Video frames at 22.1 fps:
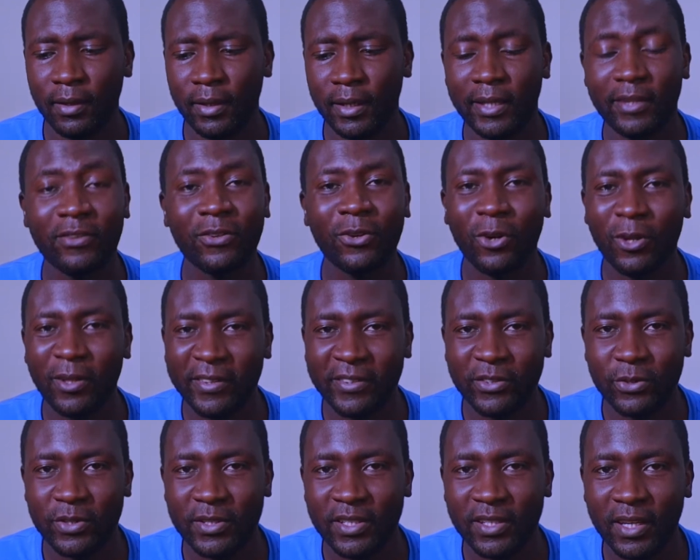It's called the
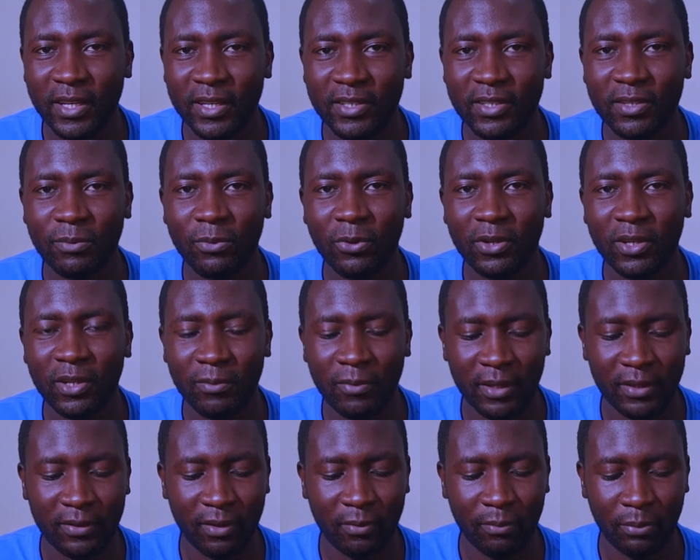2019 model
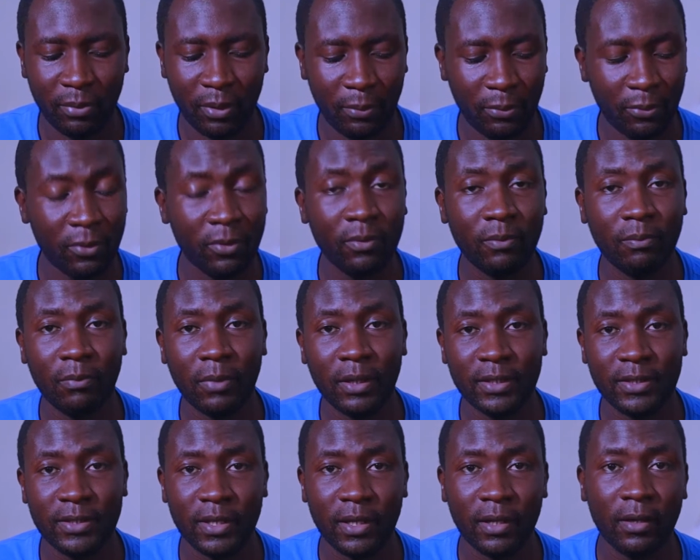by some people,
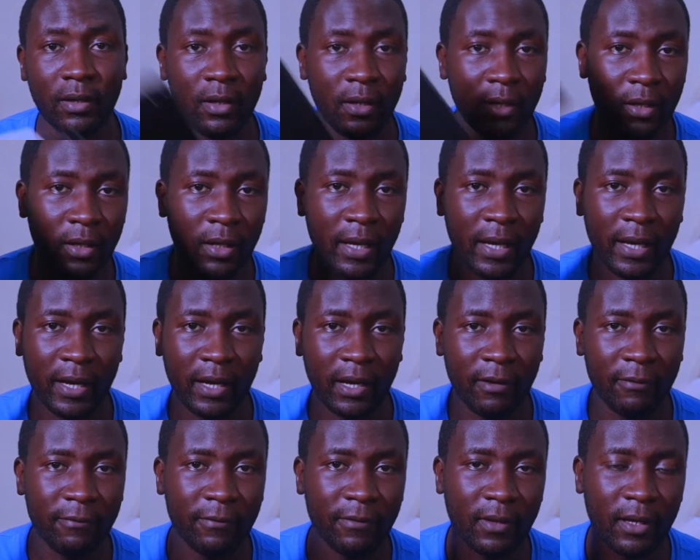but yeah, I
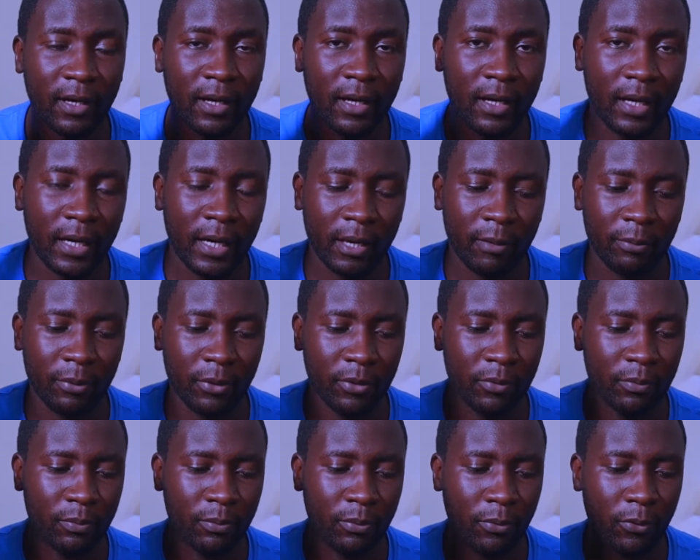have the
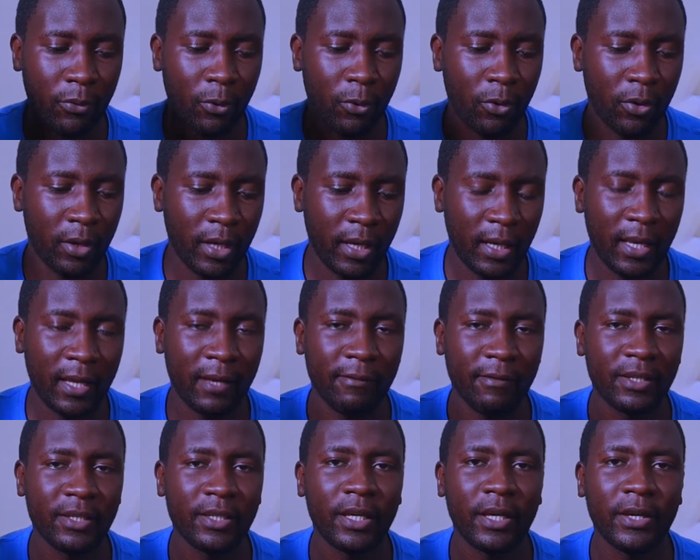iPad Pro
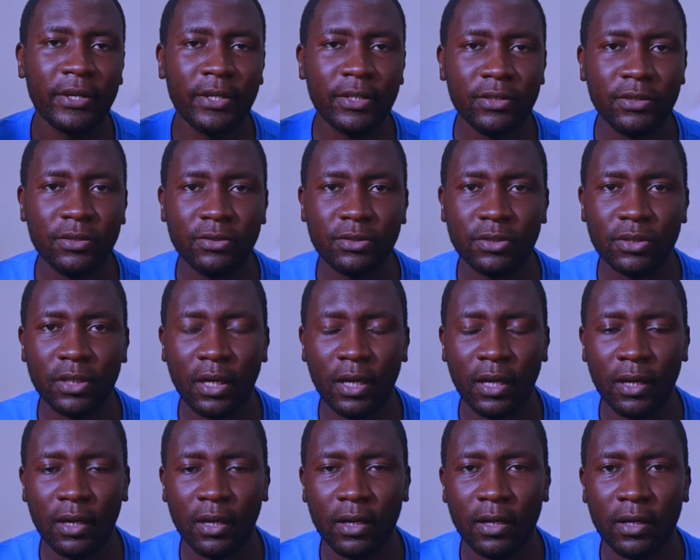11-inch
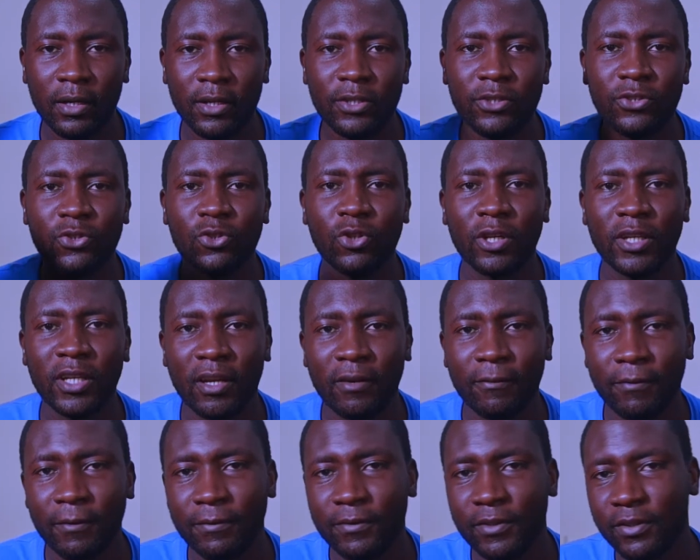
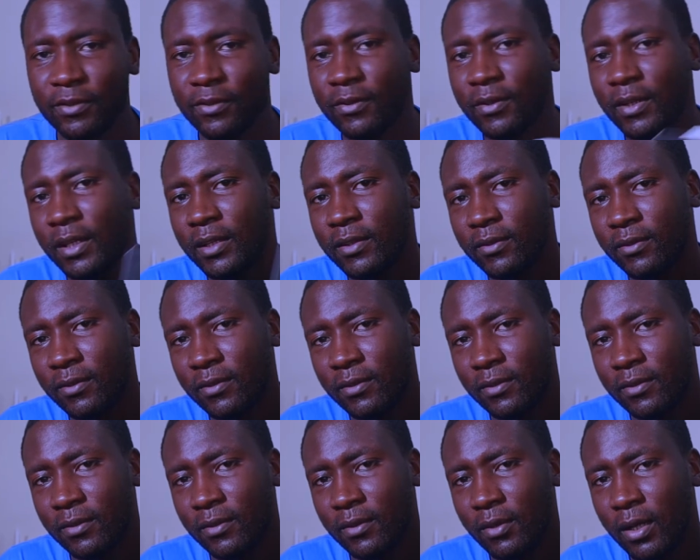
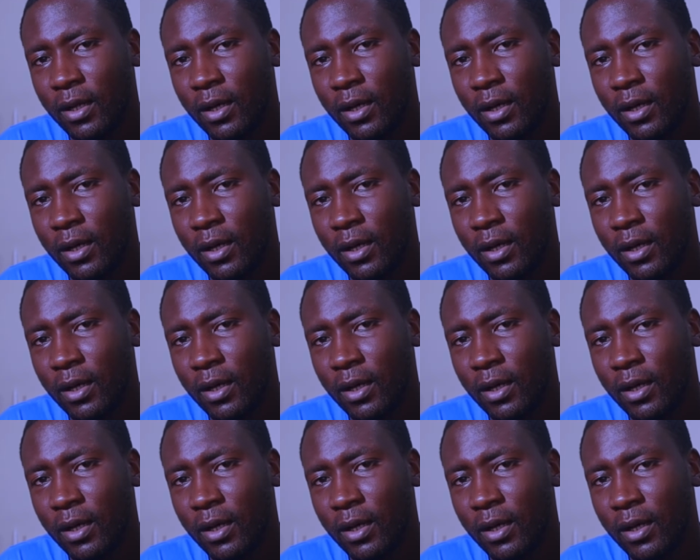256